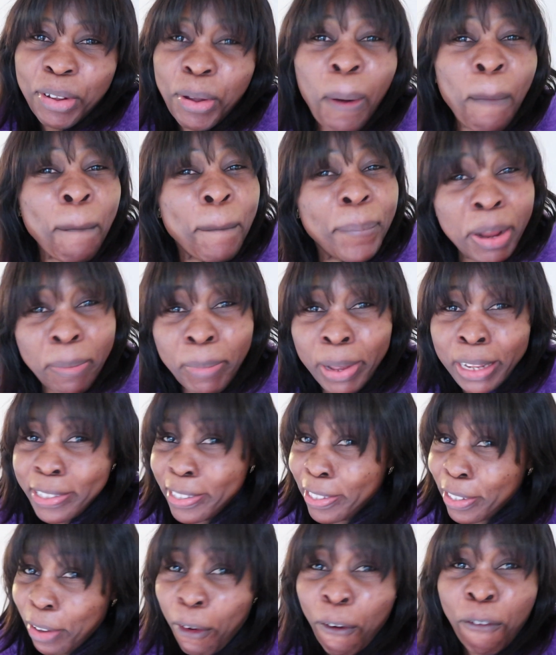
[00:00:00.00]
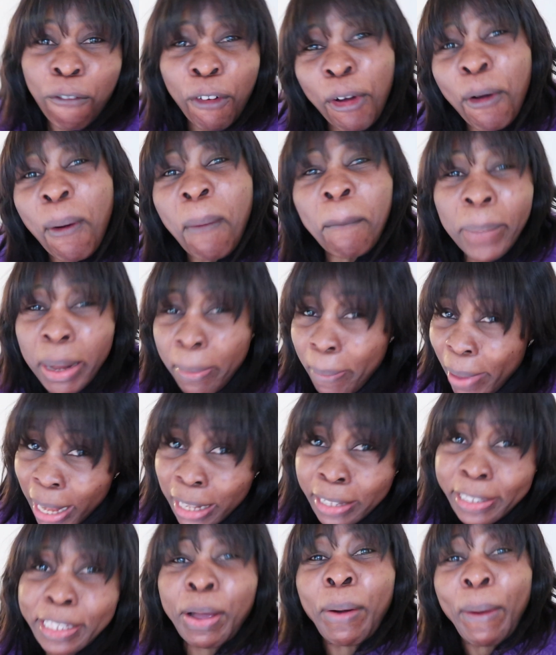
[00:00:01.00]
compliments over
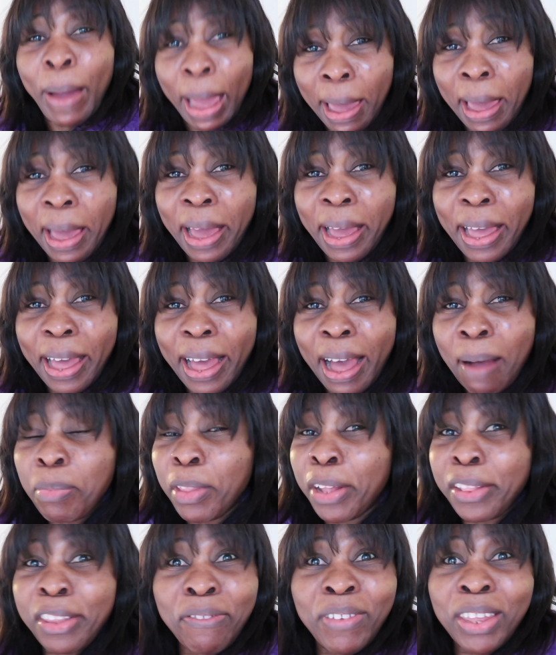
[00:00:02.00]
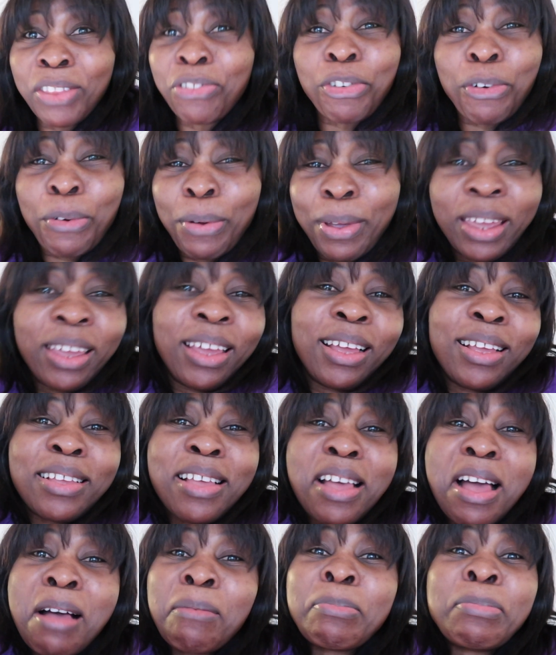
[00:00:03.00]
compliments, okay? I'm not even
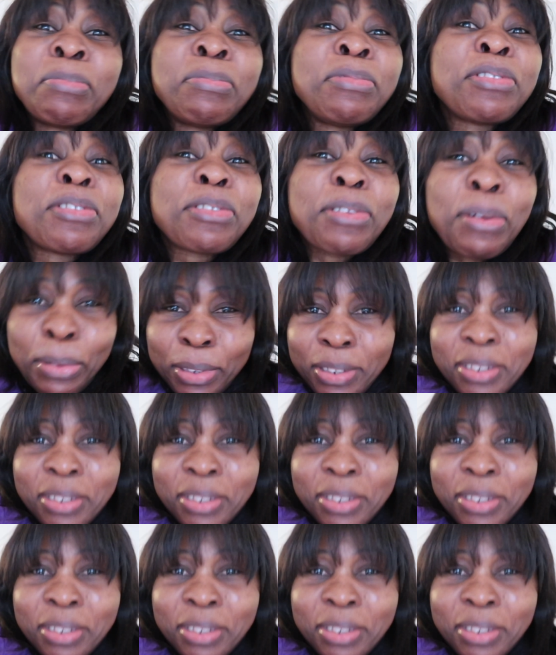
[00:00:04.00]
joking. I mean so